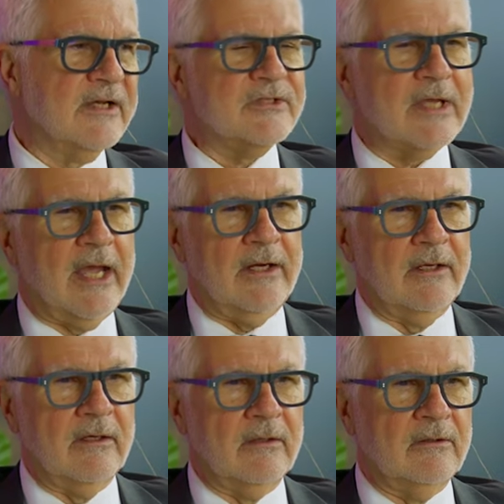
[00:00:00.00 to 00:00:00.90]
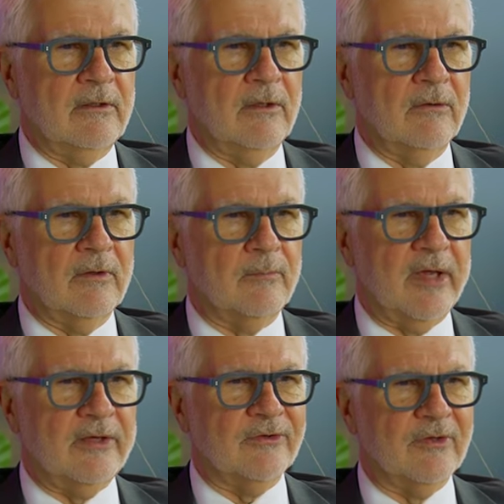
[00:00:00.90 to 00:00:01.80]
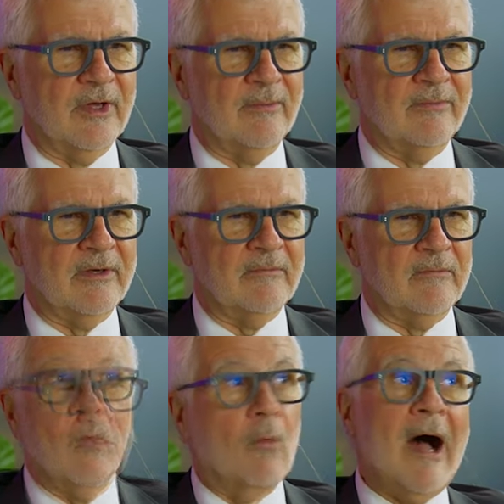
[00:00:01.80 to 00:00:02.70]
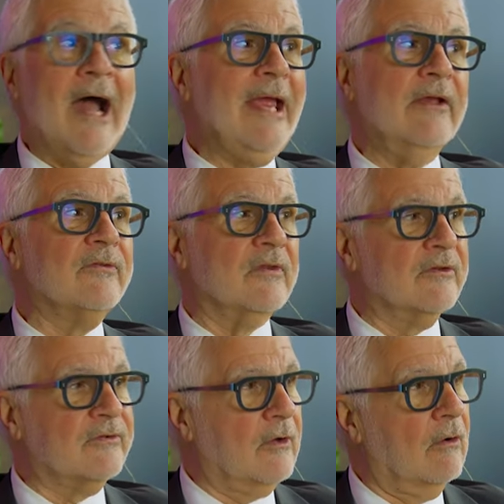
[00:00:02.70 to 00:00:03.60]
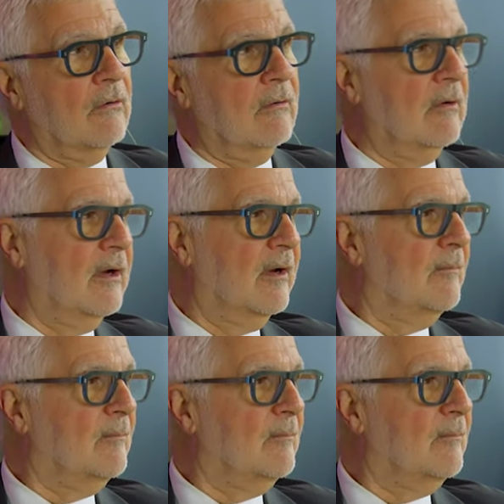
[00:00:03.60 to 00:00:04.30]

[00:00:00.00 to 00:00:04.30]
excited you and Pendulum, and why is this so uh,